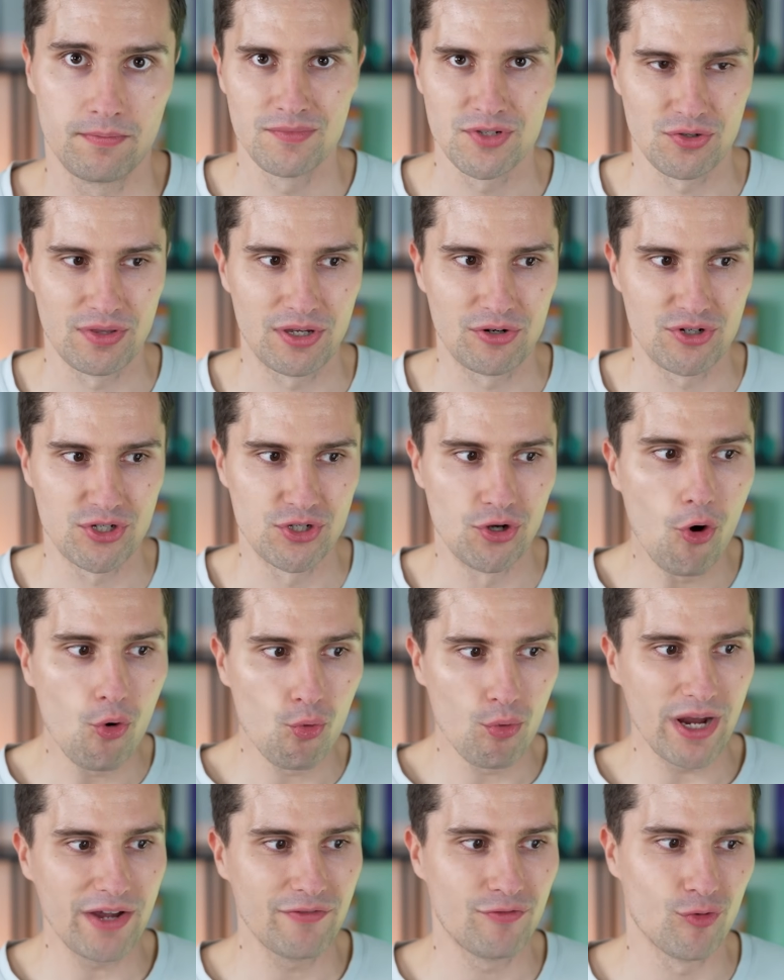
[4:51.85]
So there is no
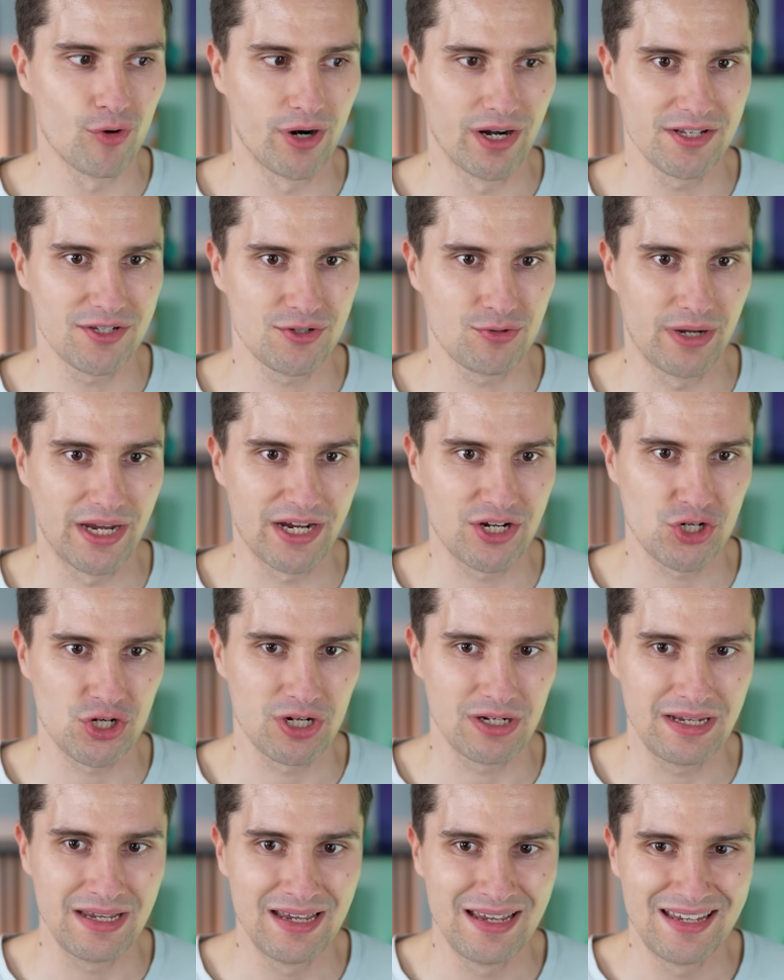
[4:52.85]
way for us to
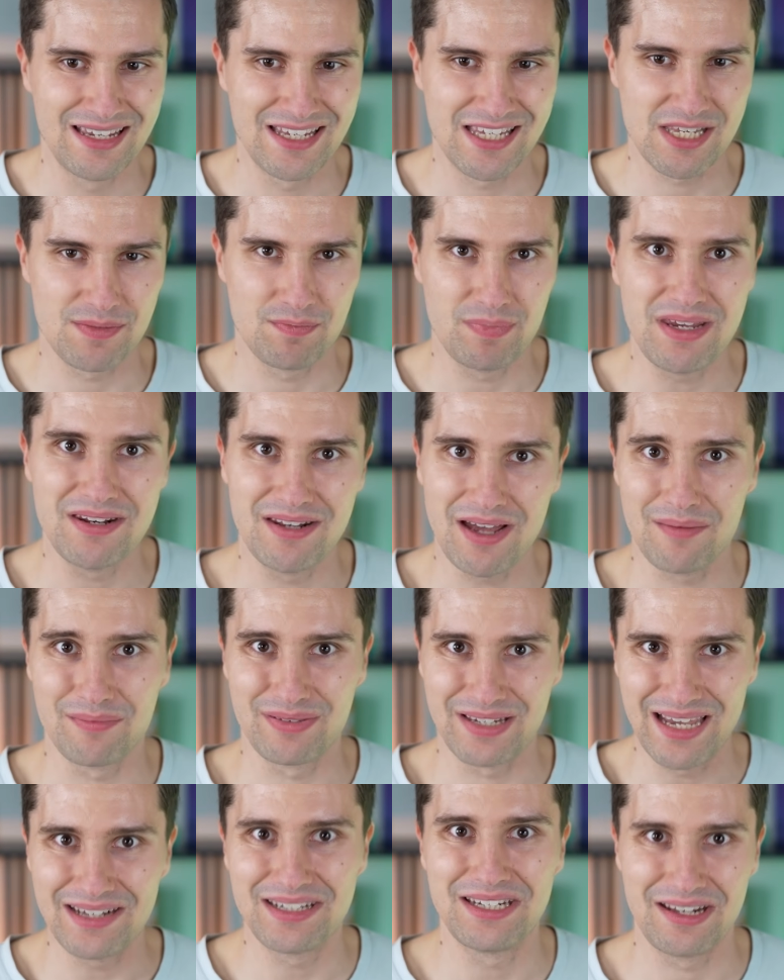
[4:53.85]
actually speed up
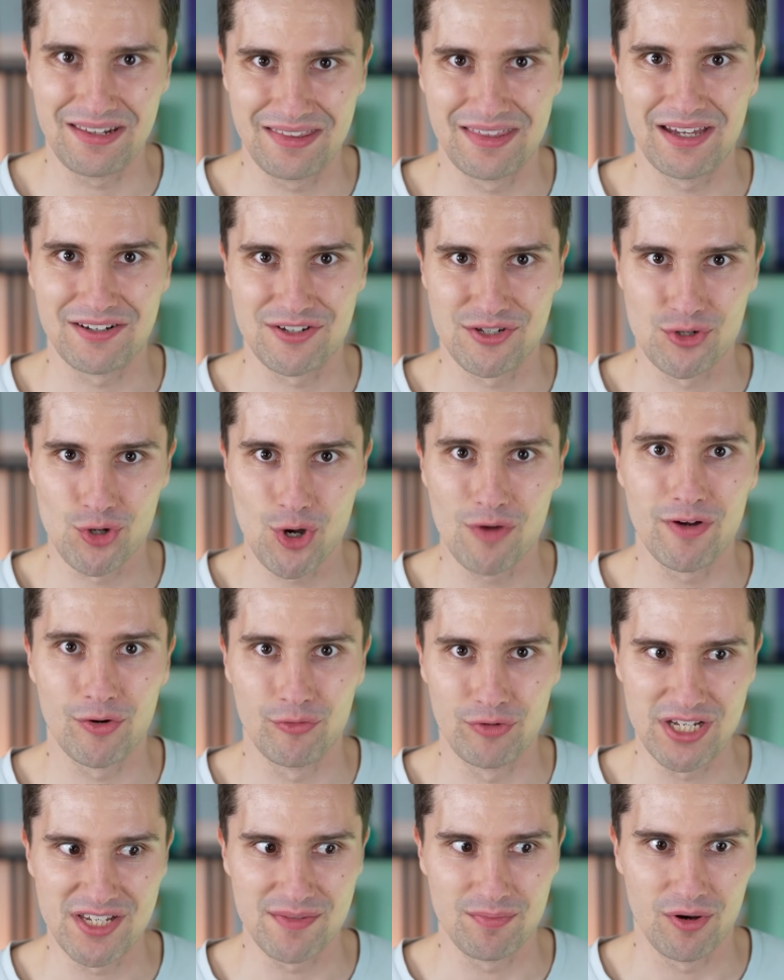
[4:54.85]
getting that server
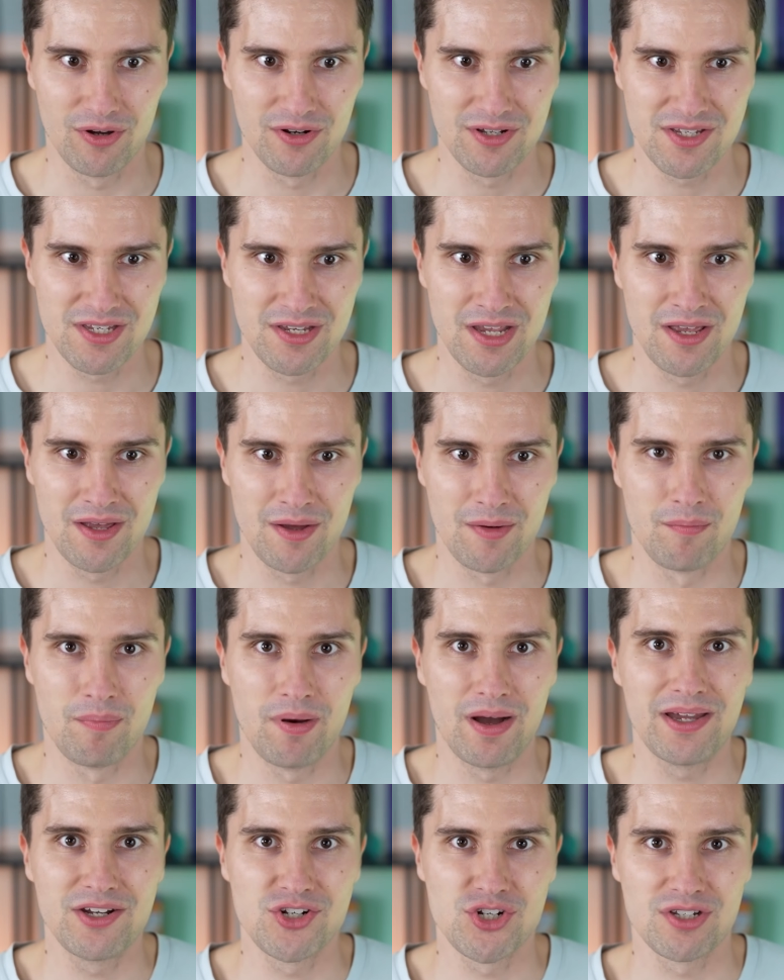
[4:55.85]
response
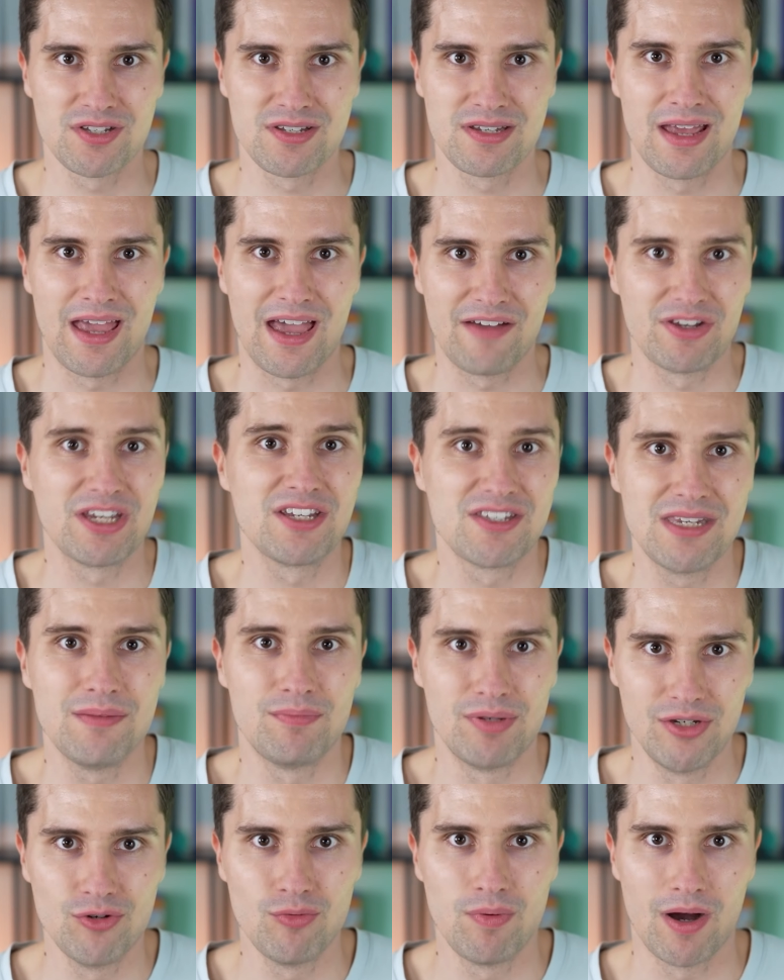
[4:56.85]
by just having
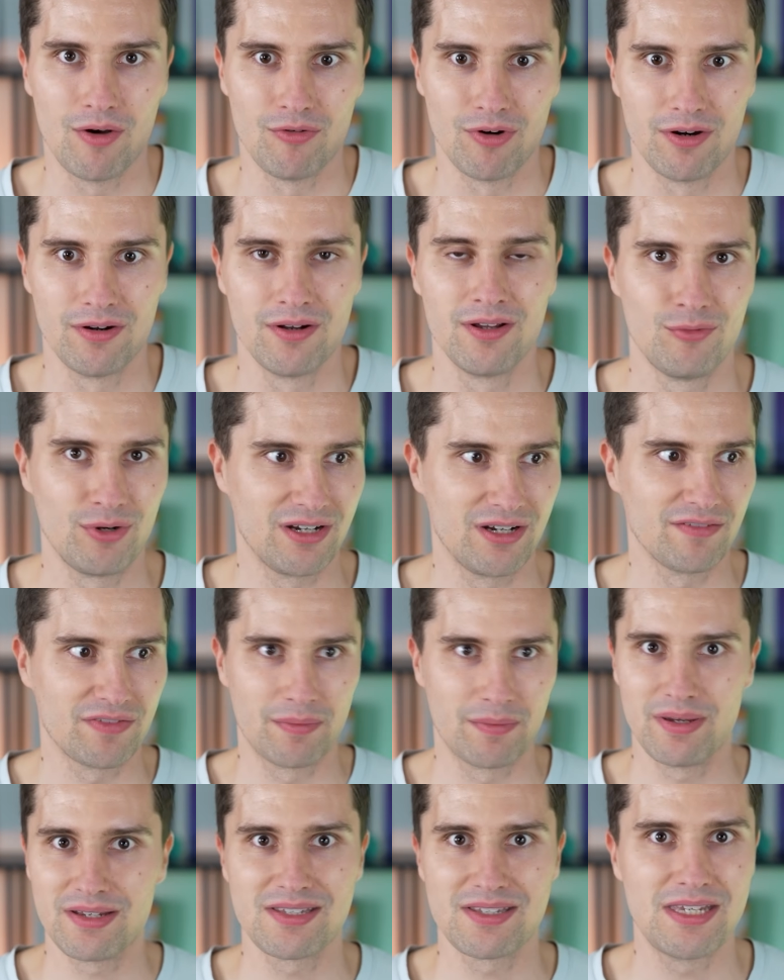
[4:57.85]
CPU power. We can have
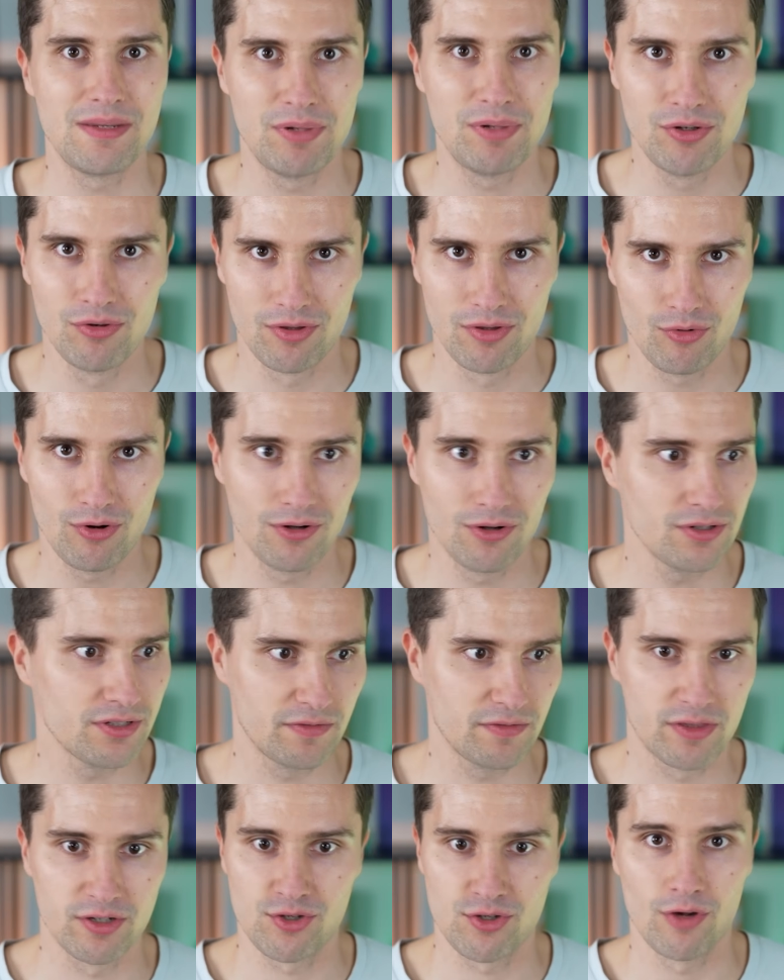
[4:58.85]
the best CPU in the world.
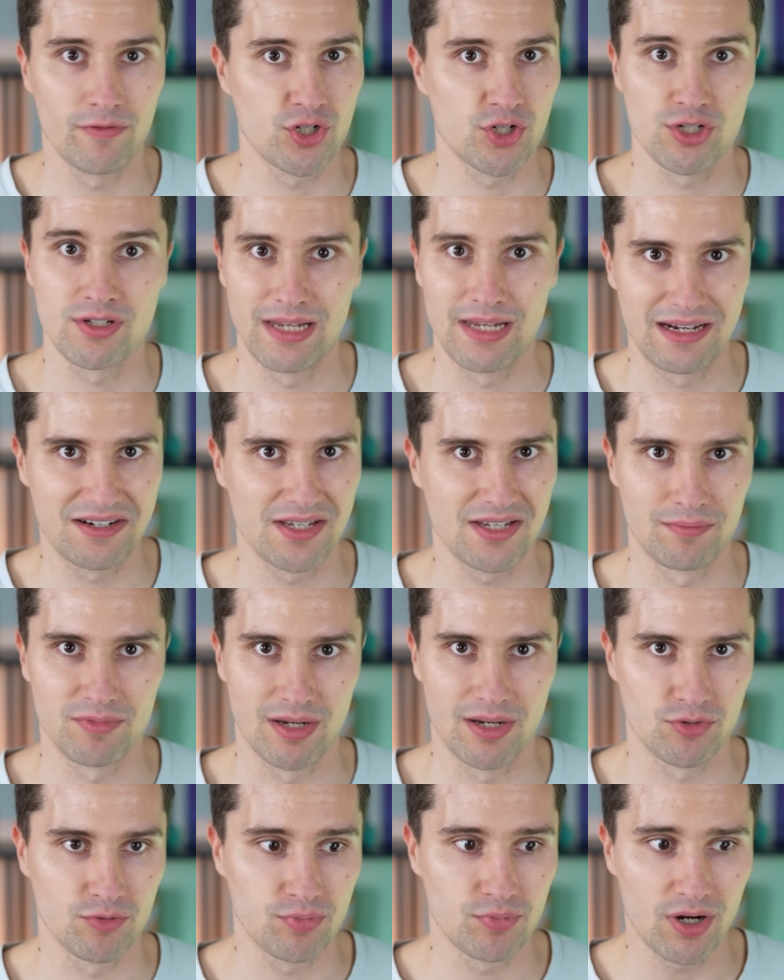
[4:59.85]
If the server just takes some
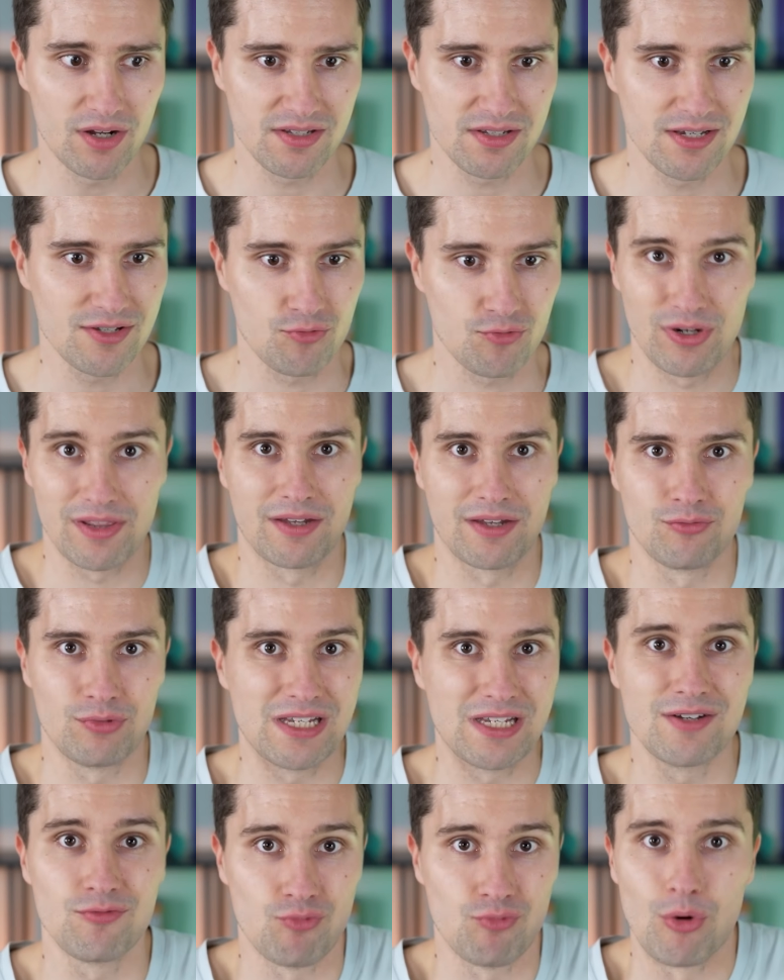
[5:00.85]
time to process, well, then we
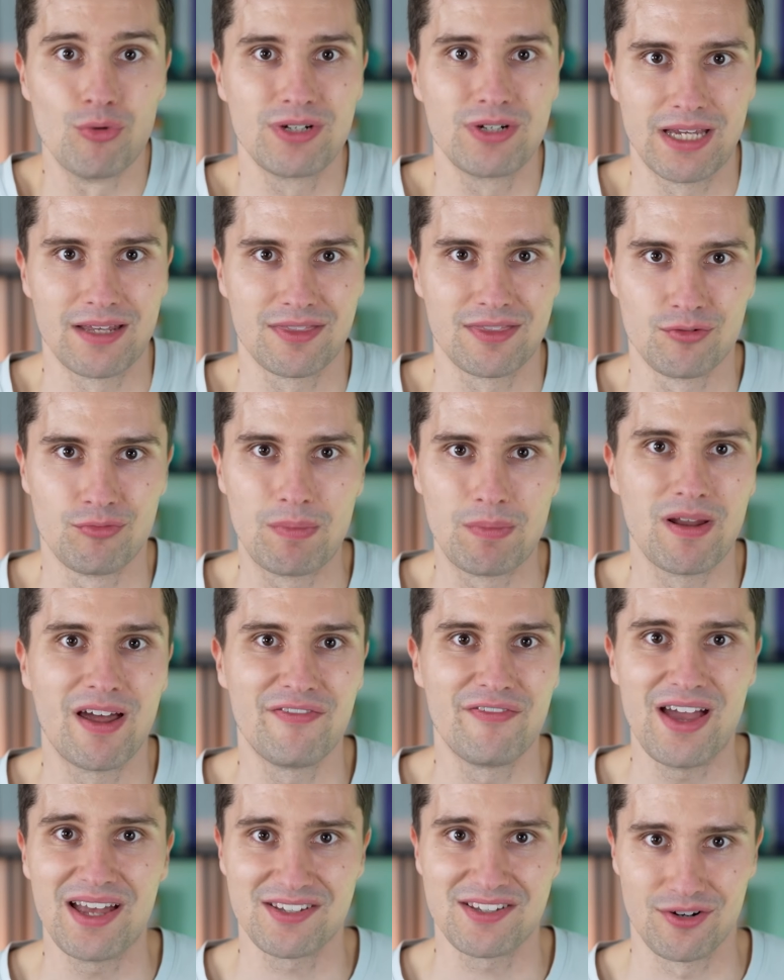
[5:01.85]
won't get the reply
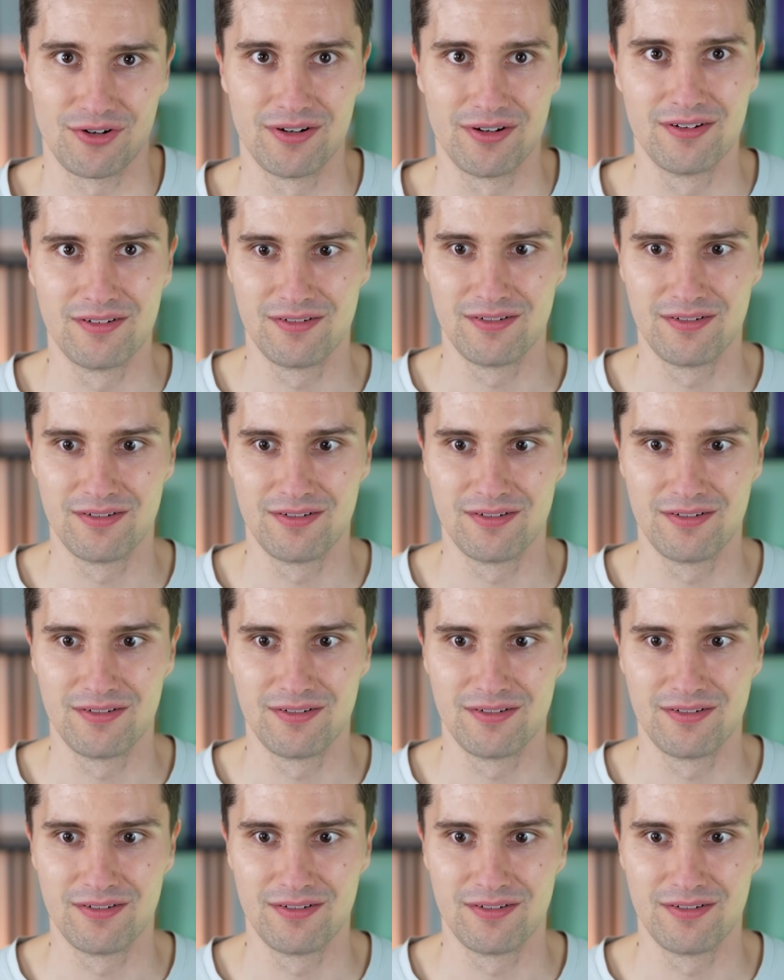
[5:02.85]
faster.